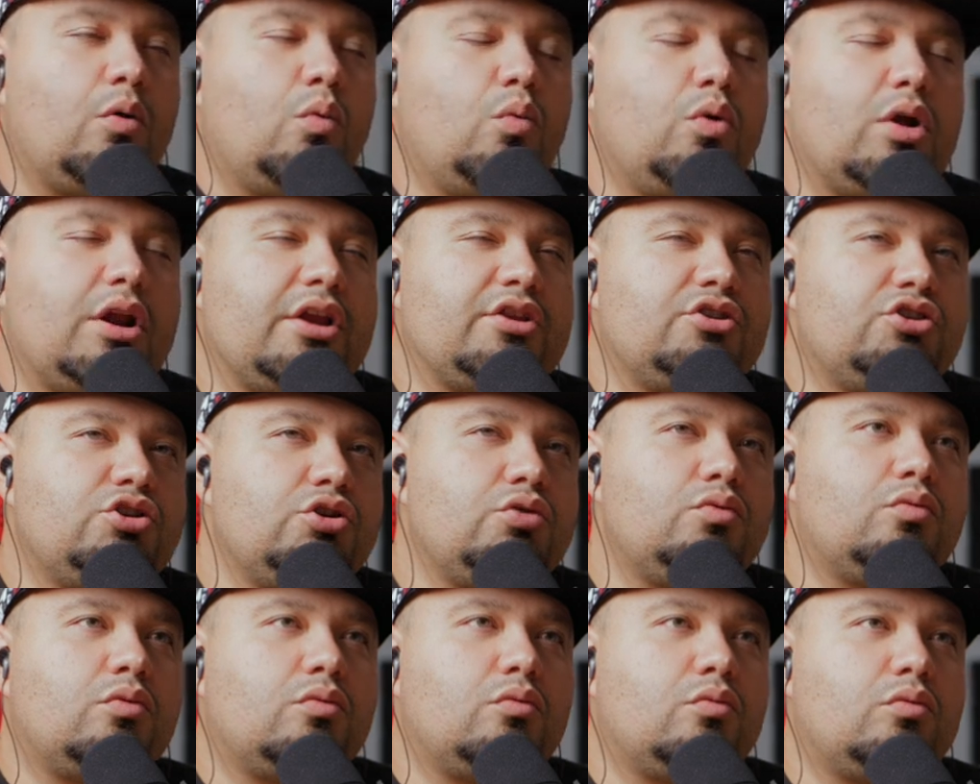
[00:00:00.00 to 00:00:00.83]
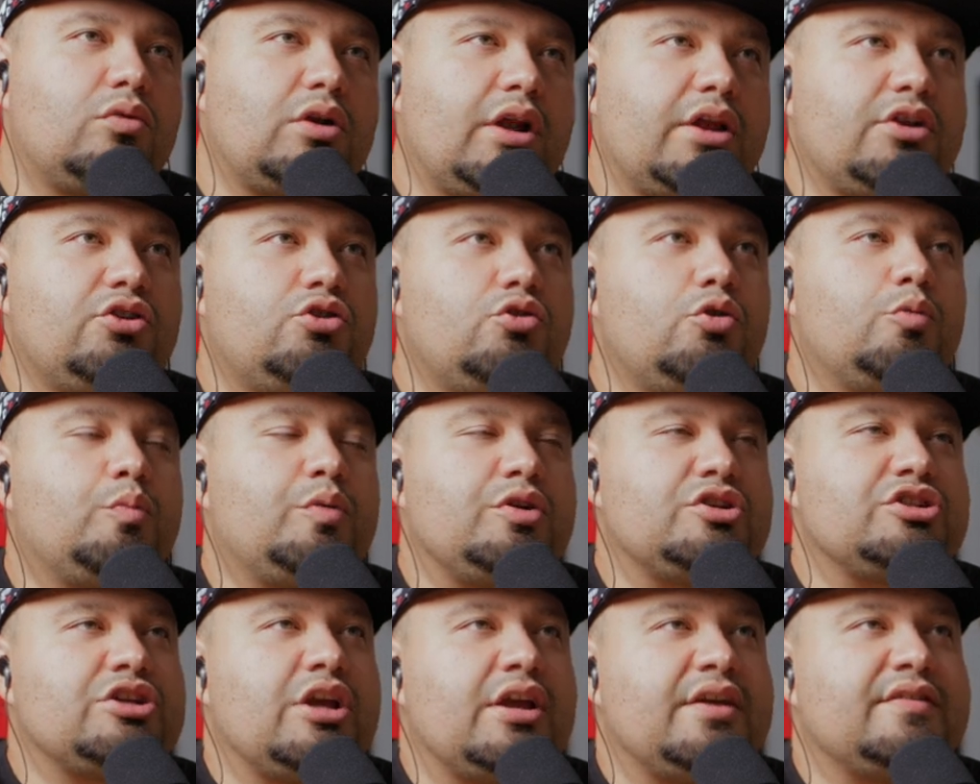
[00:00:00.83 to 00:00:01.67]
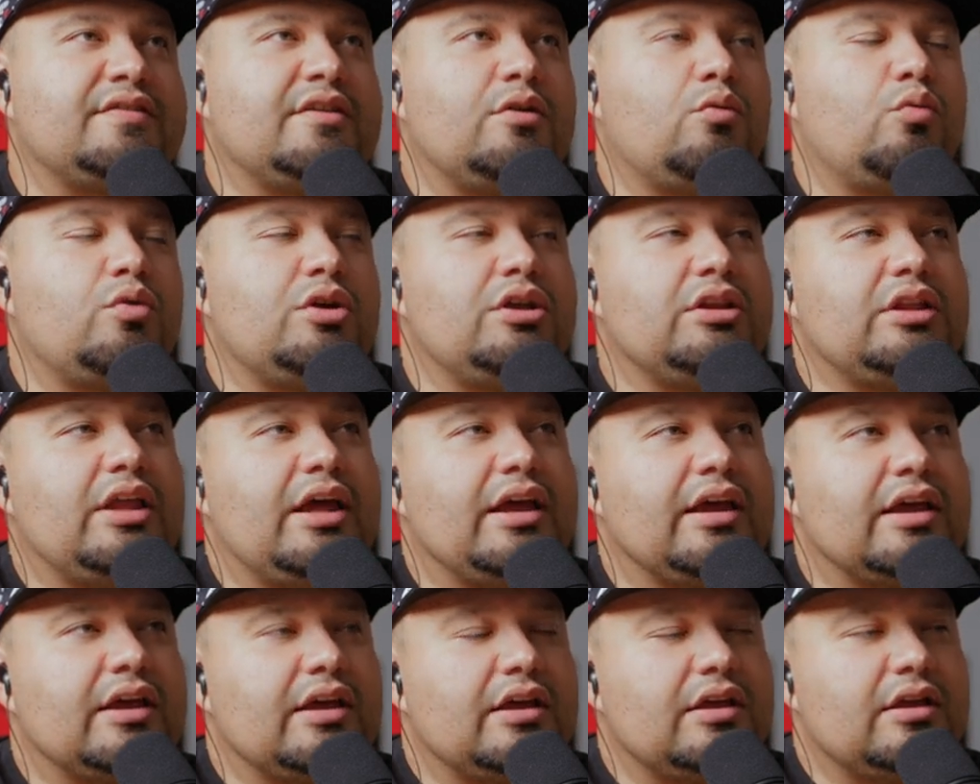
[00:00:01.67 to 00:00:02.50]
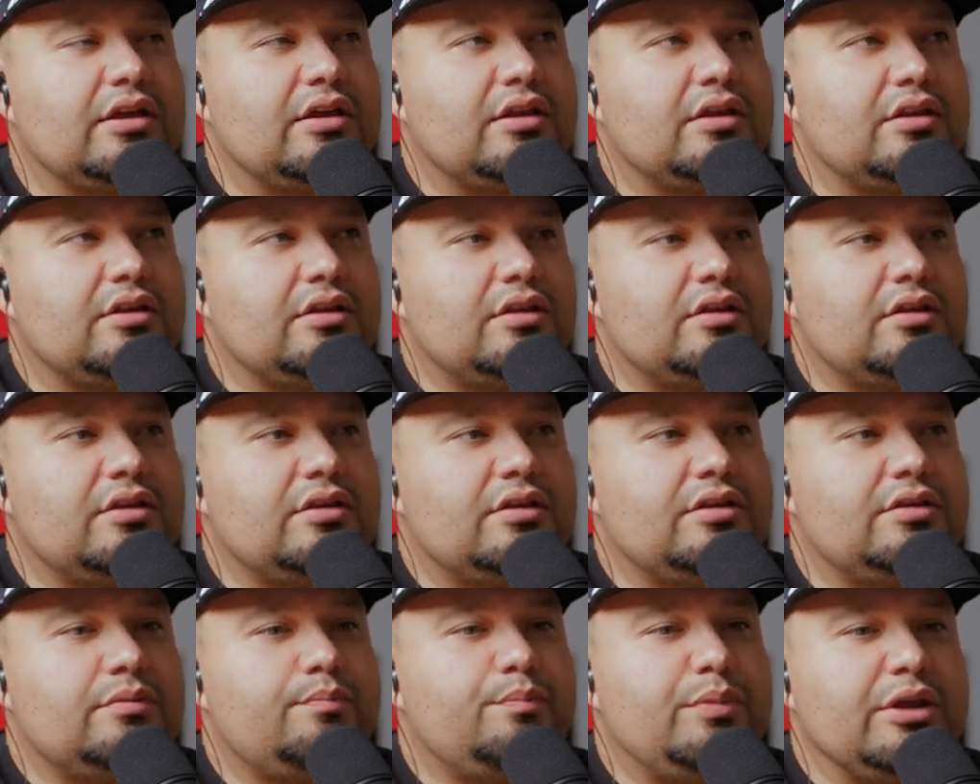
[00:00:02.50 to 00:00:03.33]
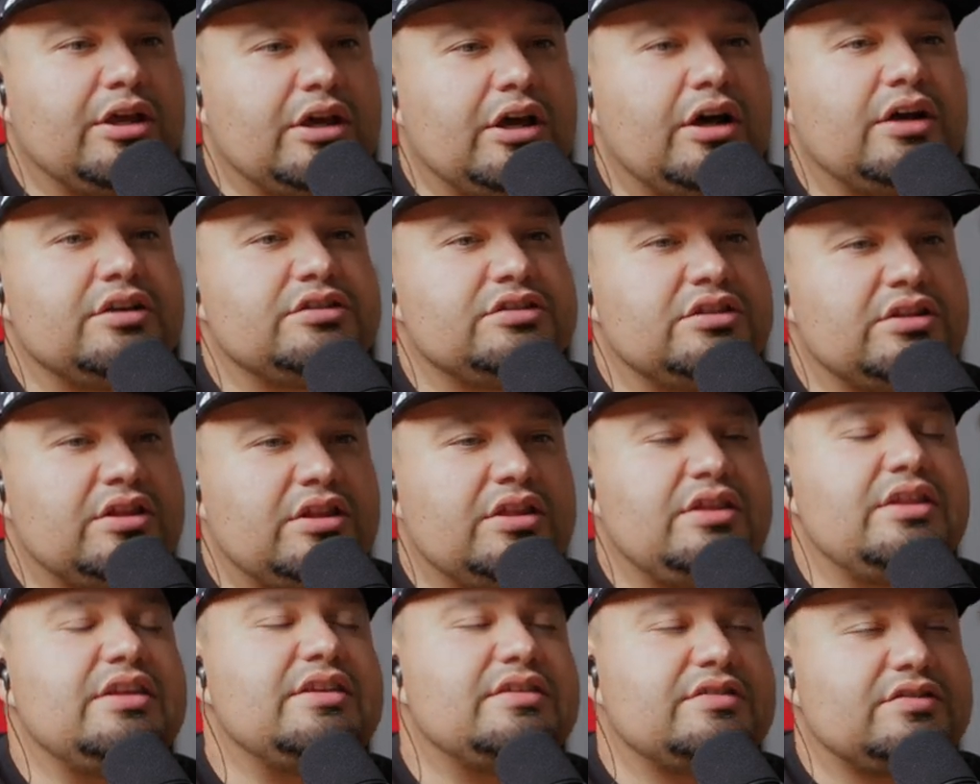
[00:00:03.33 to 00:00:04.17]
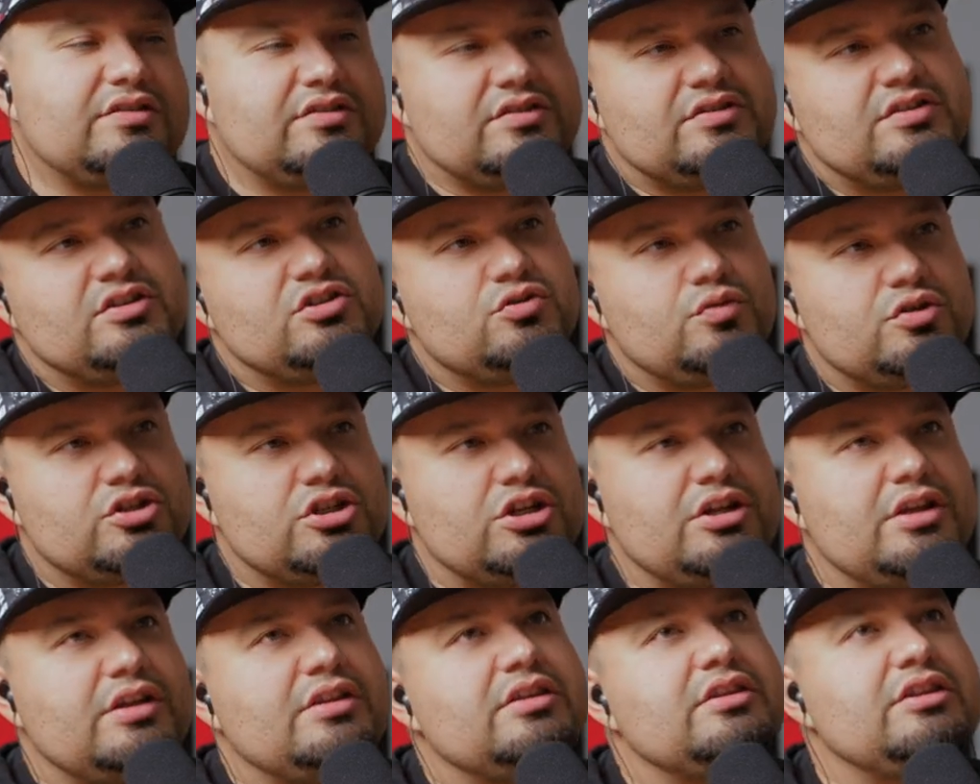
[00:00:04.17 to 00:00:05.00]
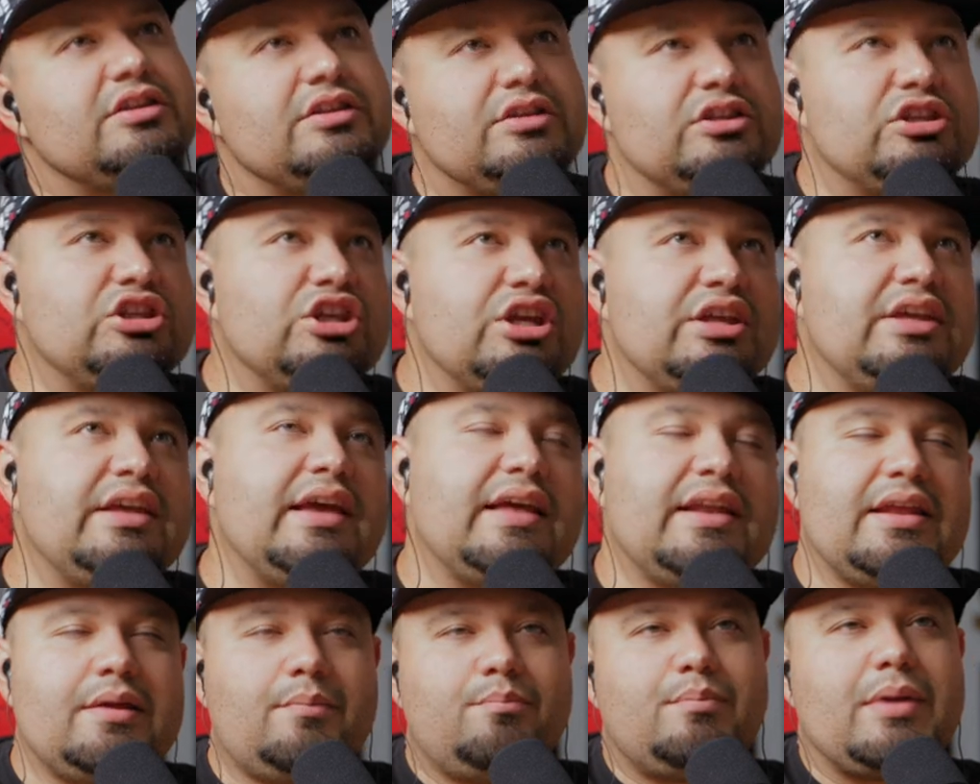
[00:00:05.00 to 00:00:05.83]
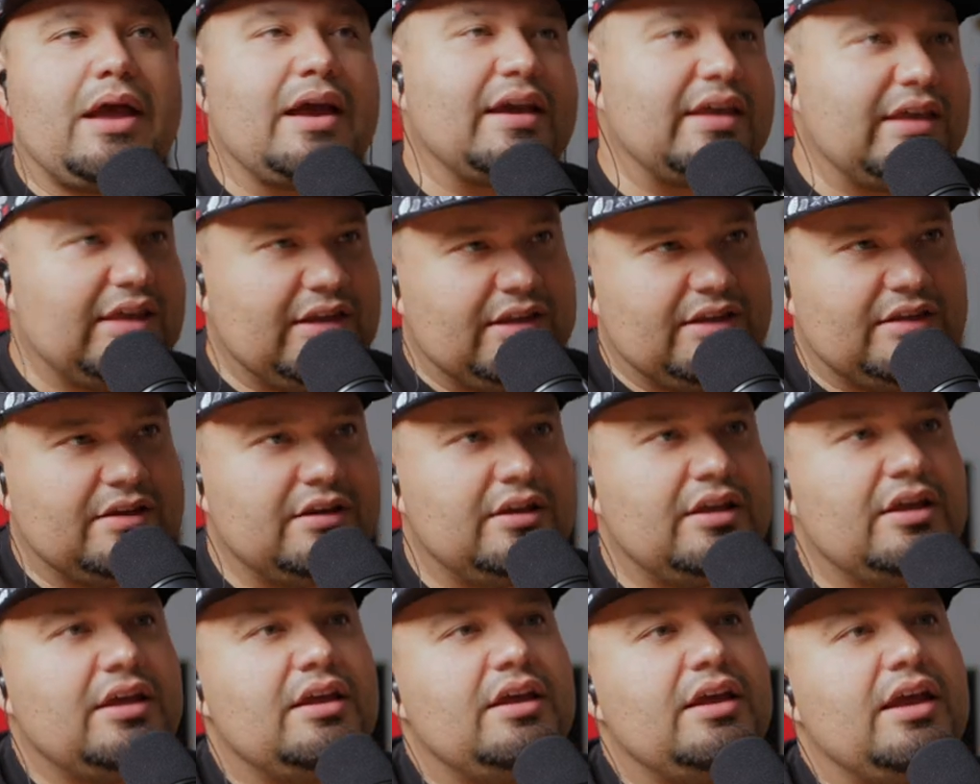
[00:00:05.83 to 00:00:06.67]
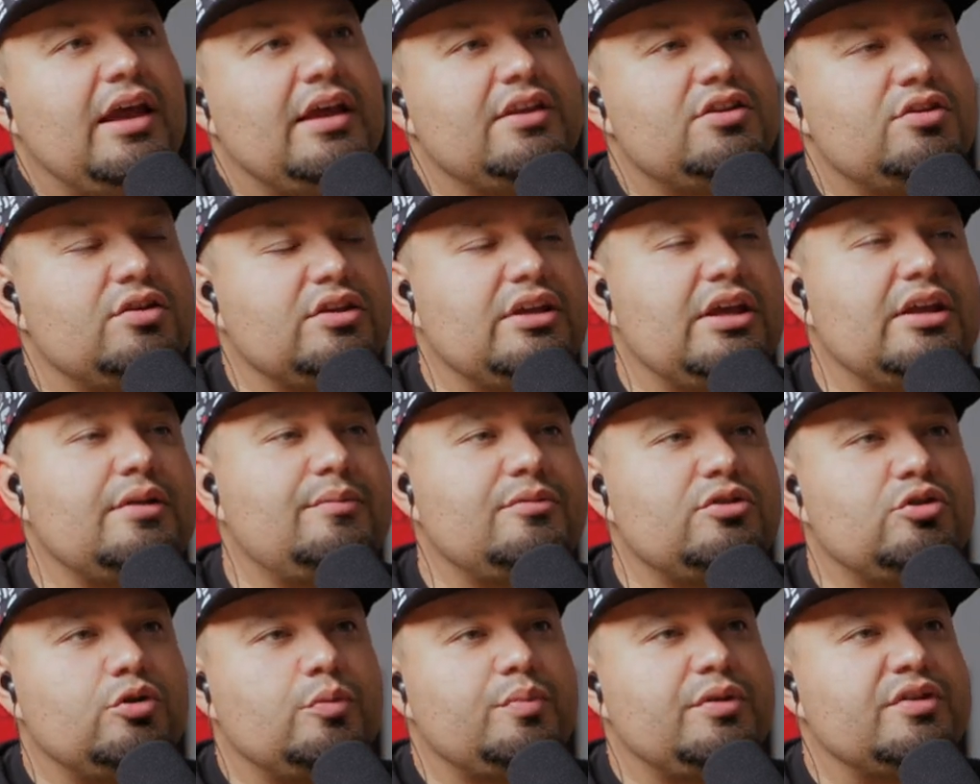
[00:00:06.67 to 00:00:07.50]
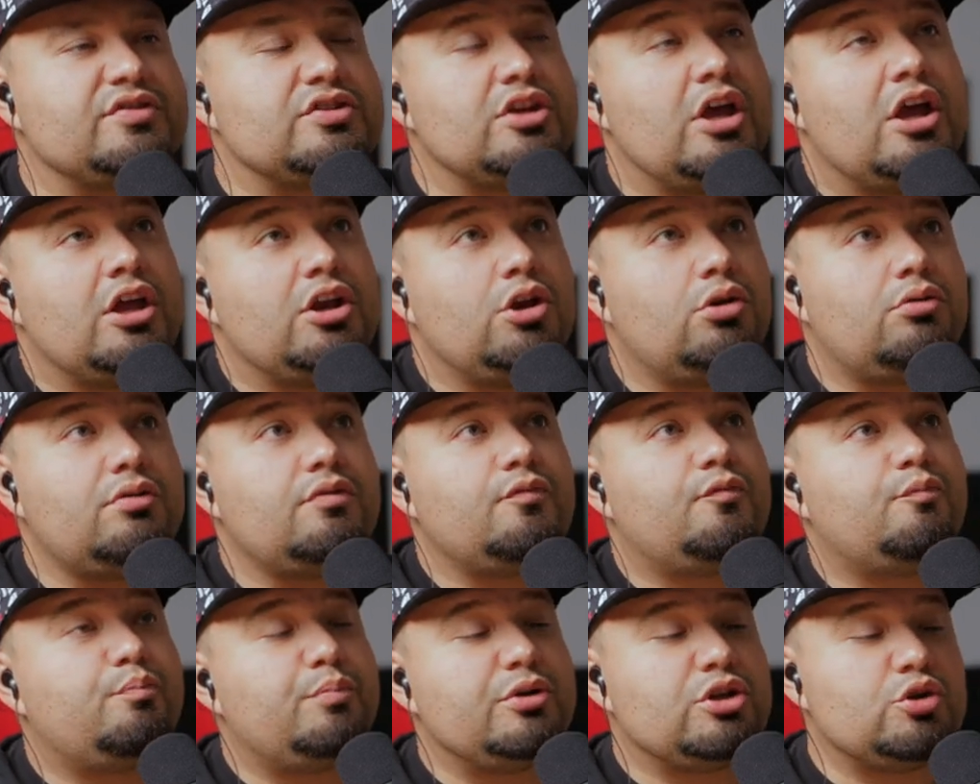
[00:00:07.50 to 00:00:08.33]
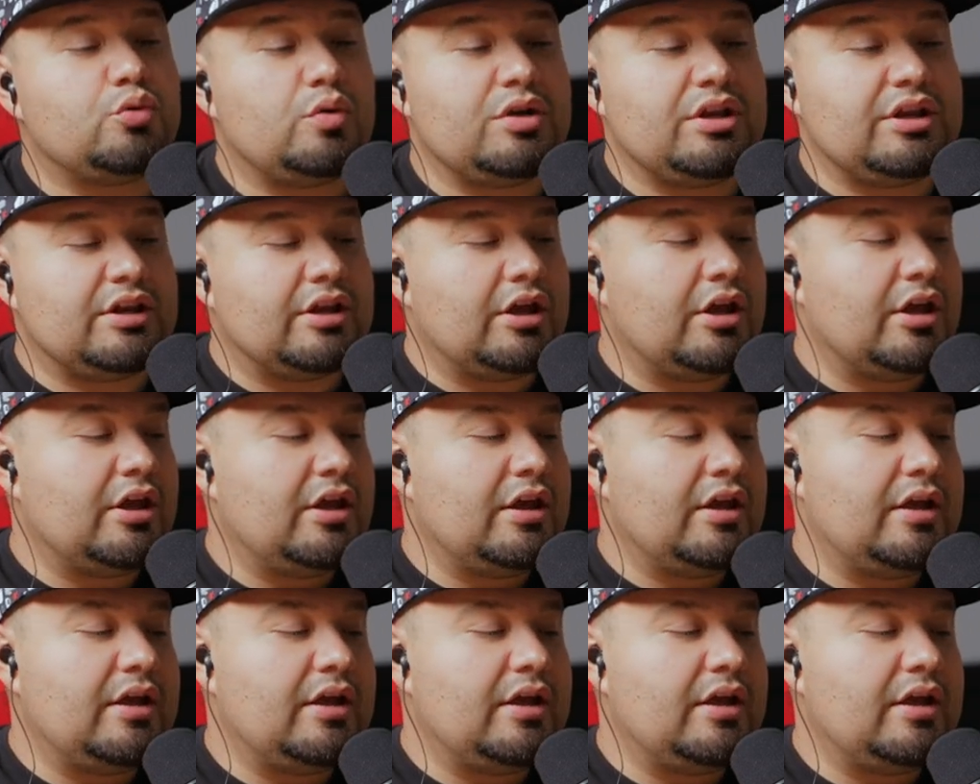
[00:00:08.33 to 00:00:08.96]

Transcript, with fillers: What I do what I do appreciate is that we like because of this situation to get him back in and to get him to a place not only between